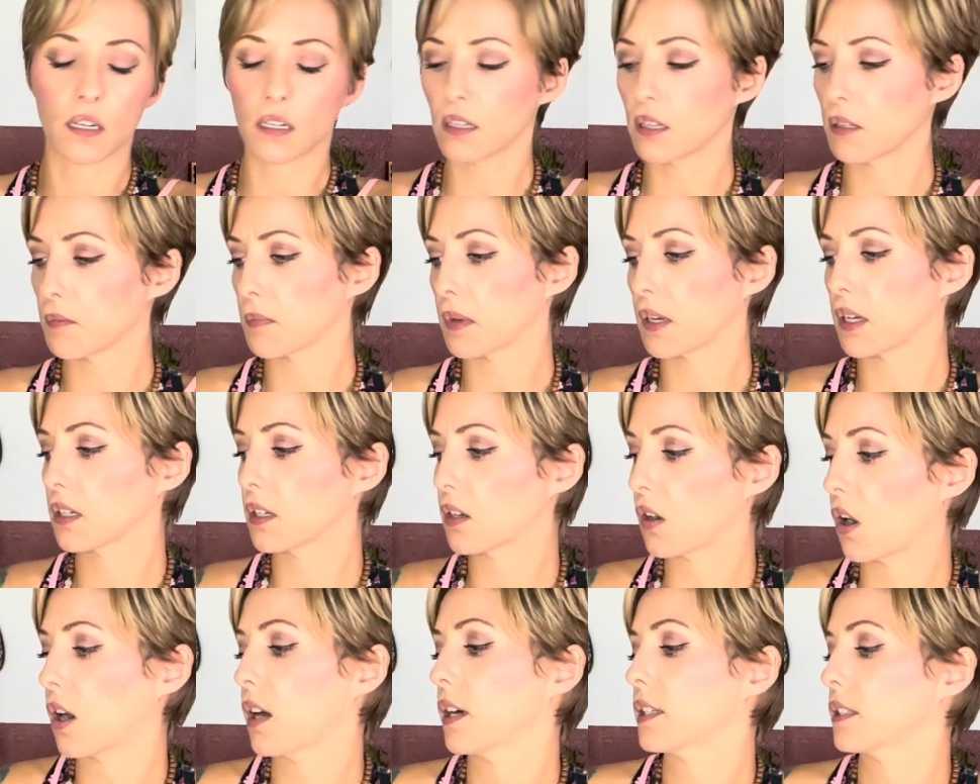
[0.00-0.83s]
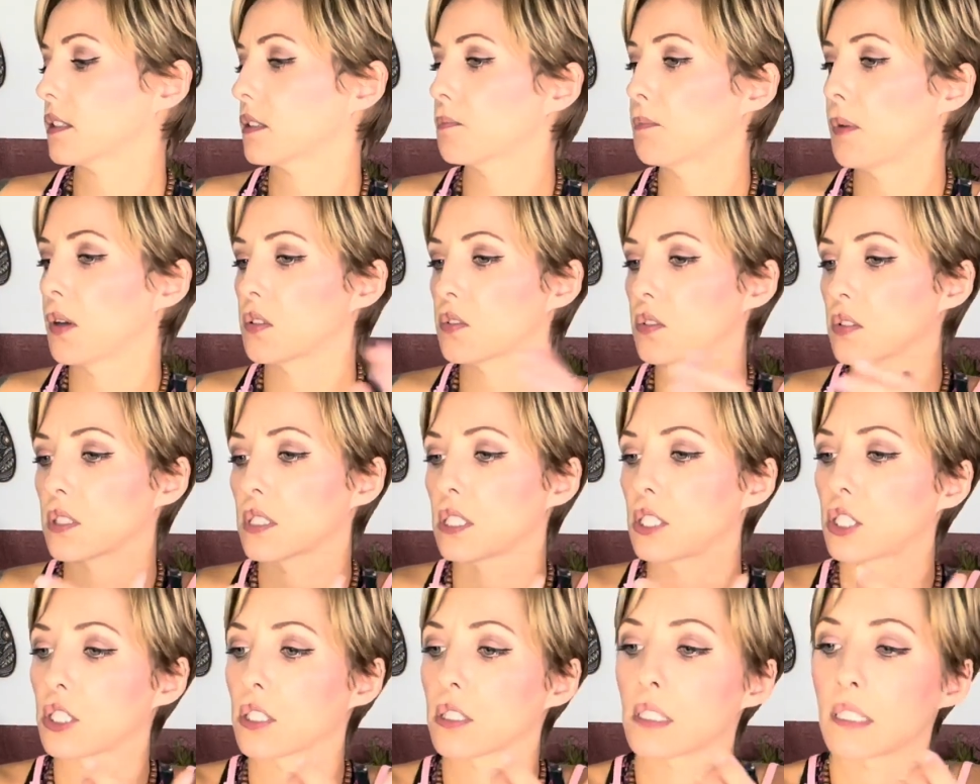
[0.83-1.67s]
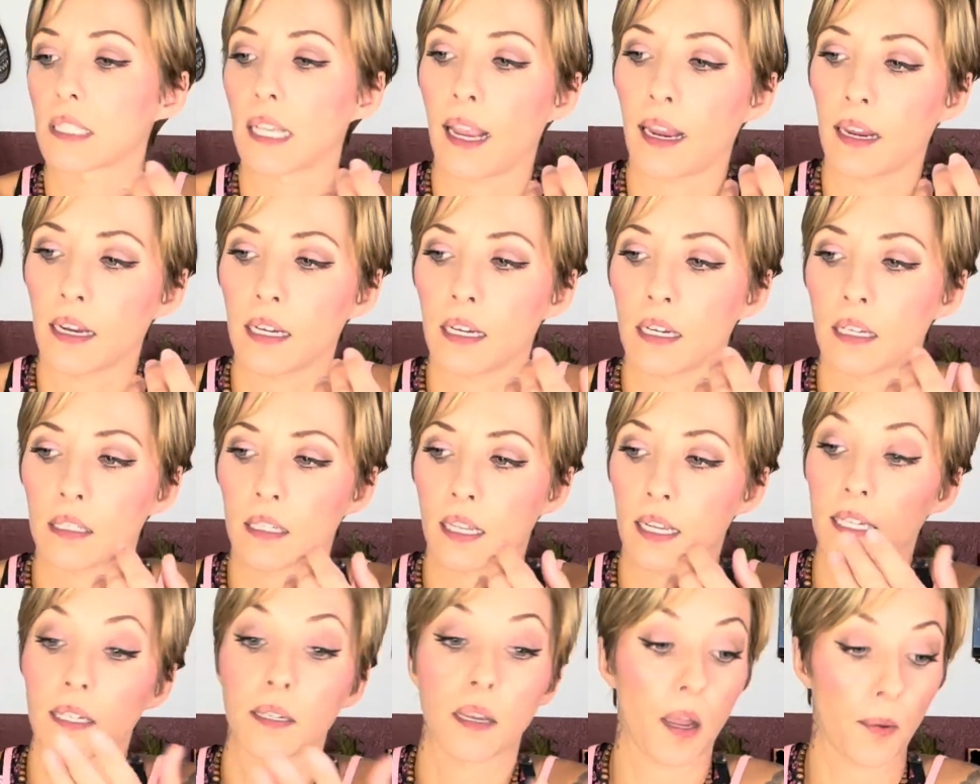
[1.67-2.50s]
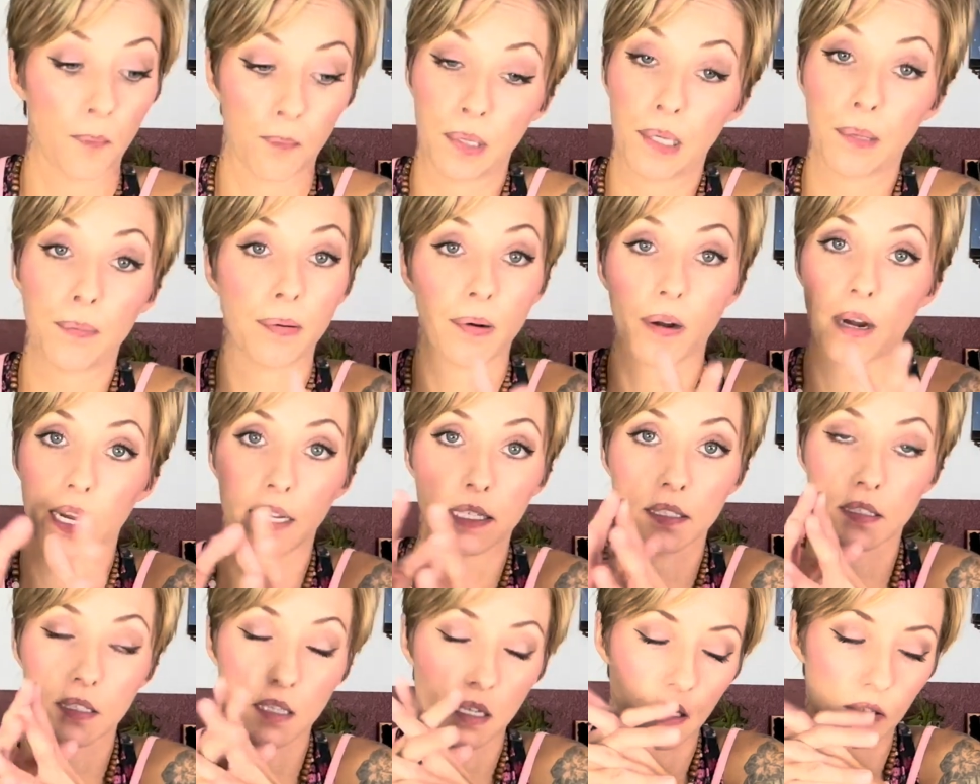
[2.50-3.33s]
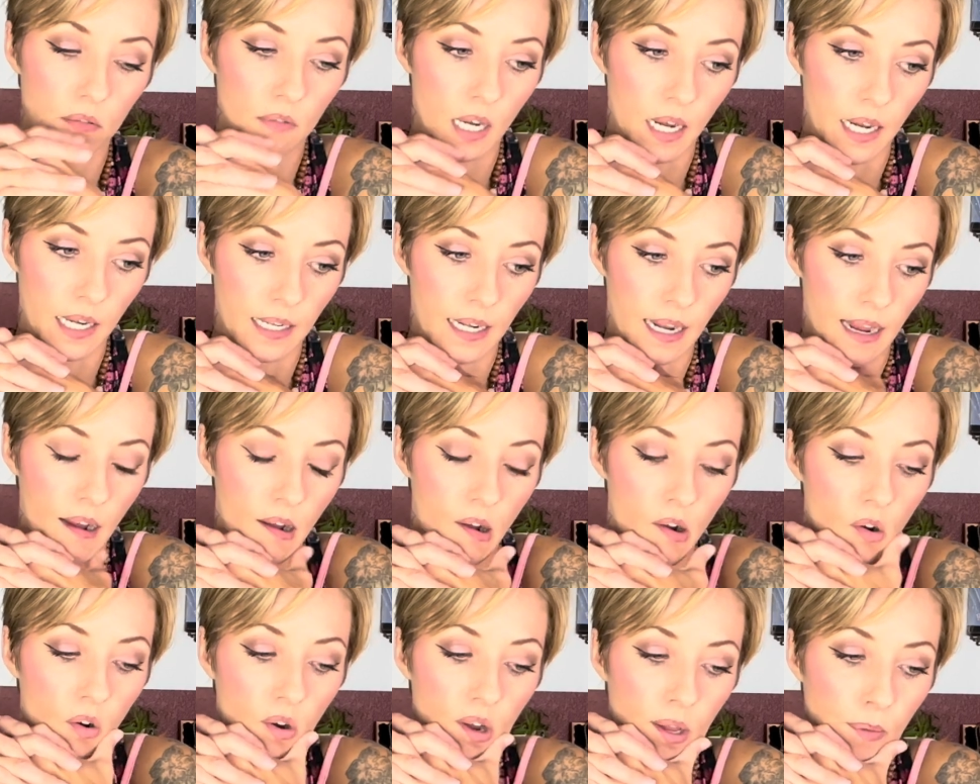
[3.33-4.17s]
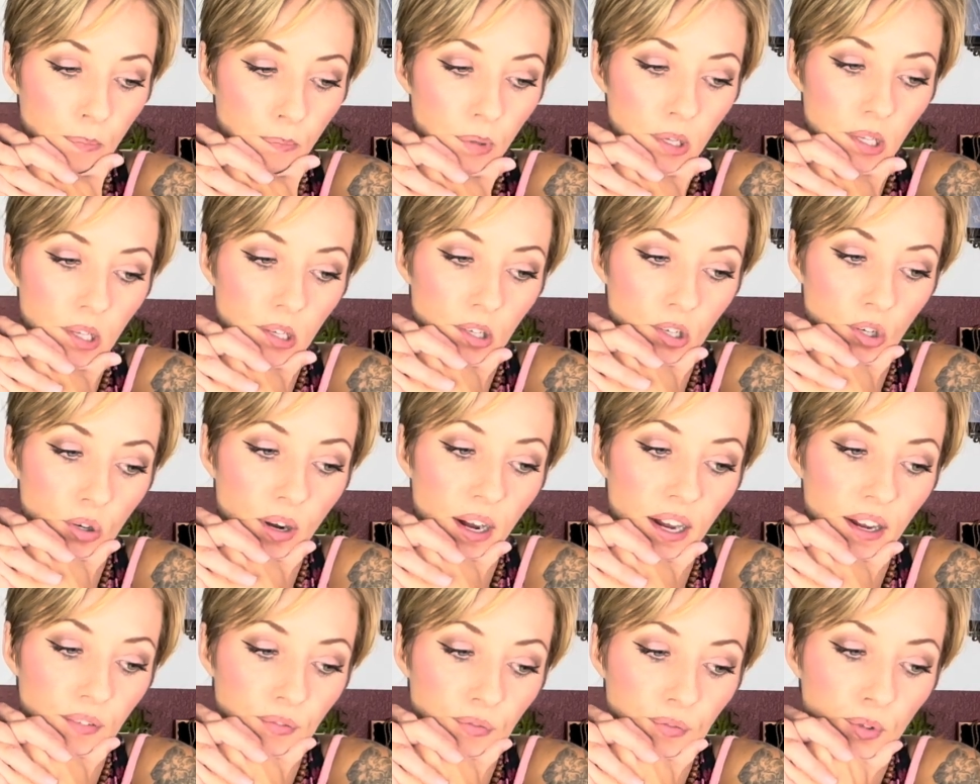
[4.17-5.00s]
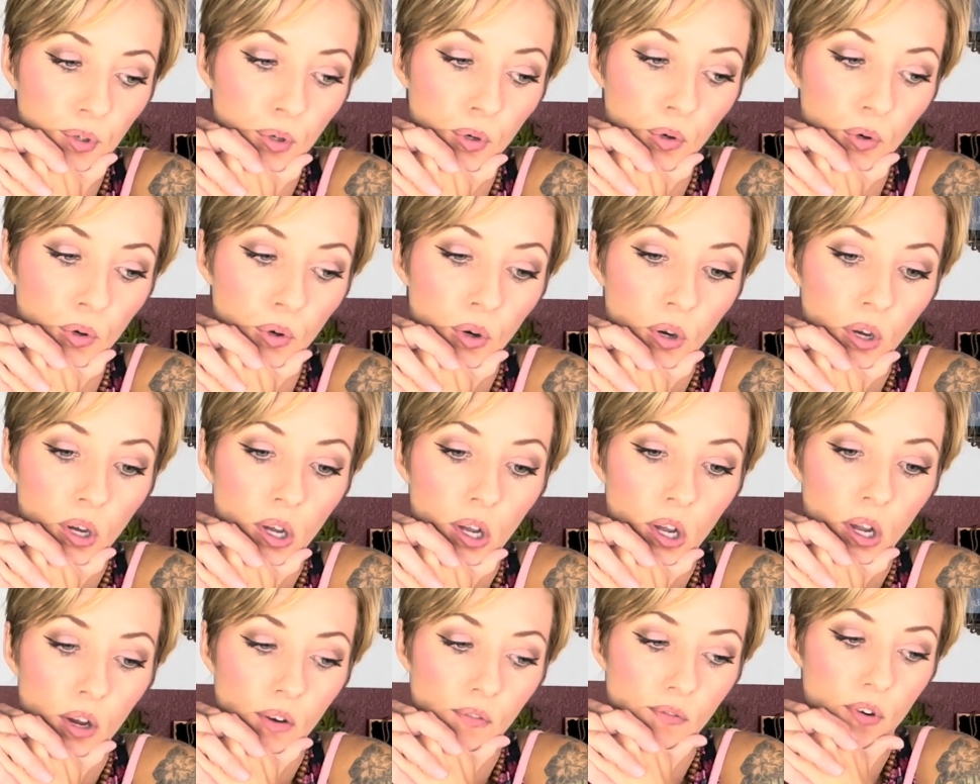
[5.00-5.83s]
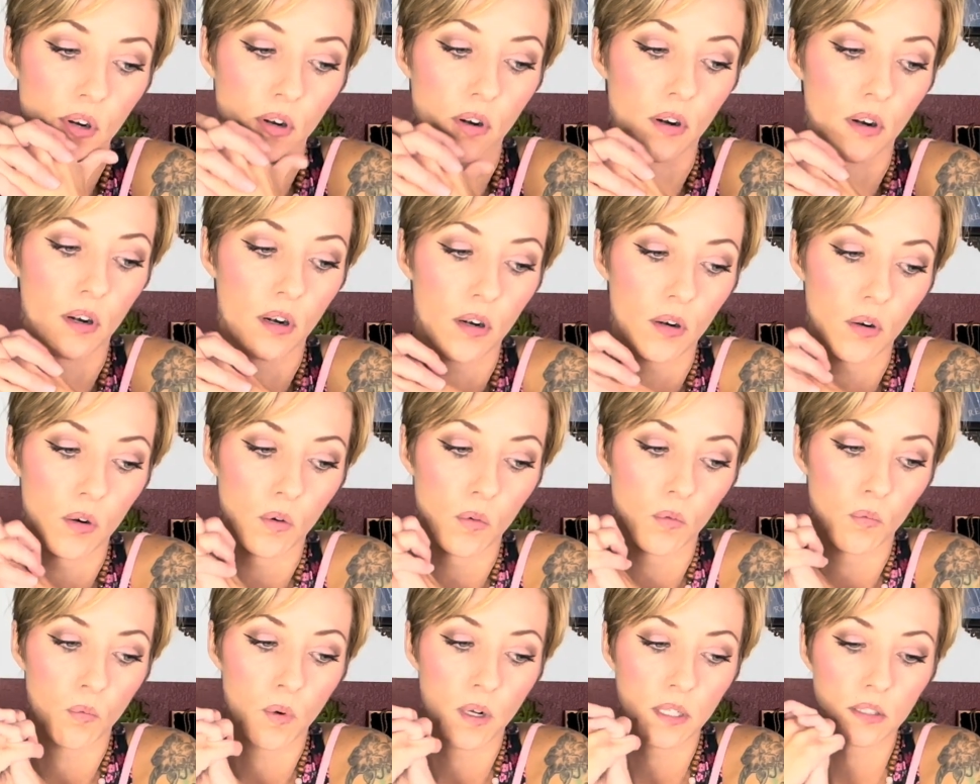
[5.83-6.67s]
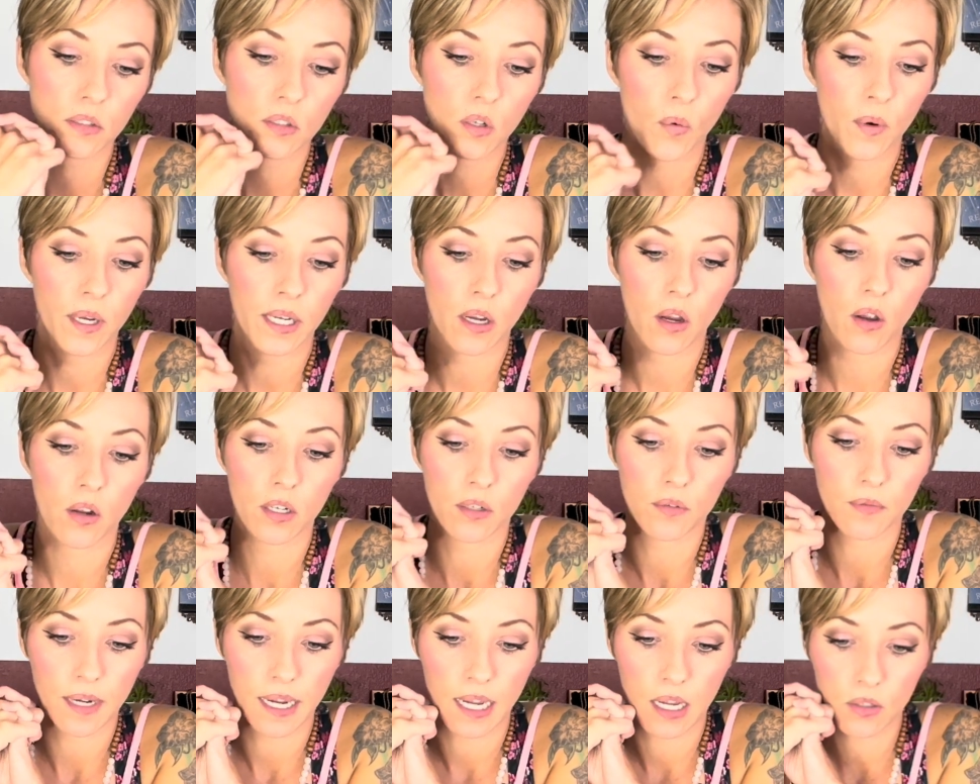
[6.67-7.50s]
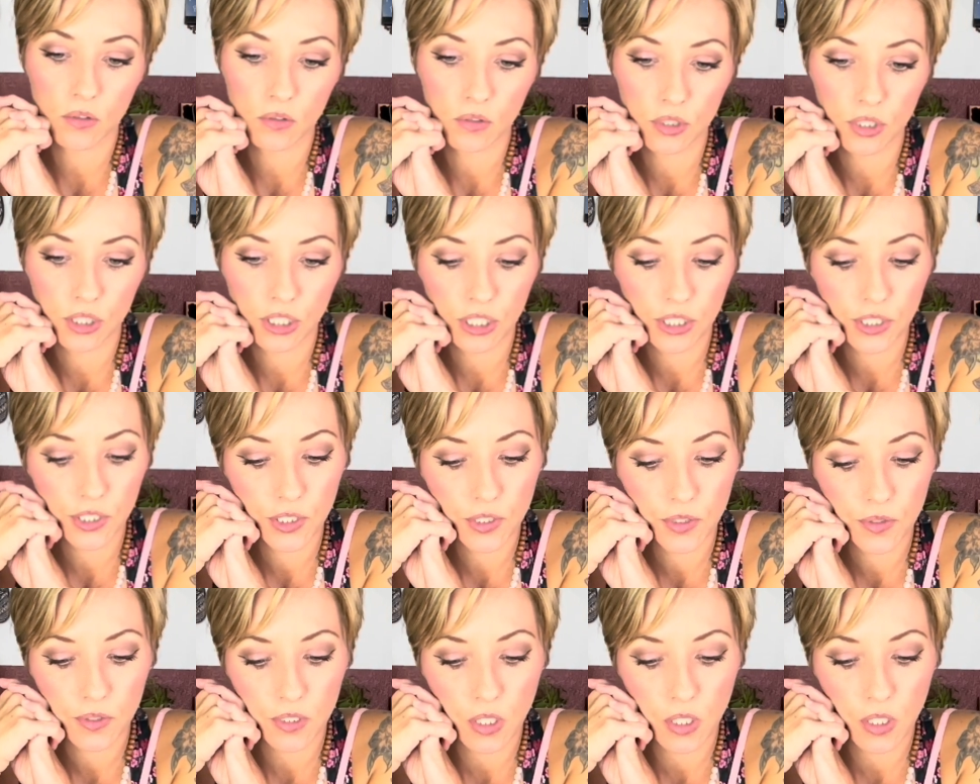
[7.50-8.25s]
the mud card is mostly just saying, like, be present right now and be grateful for what's going on around you.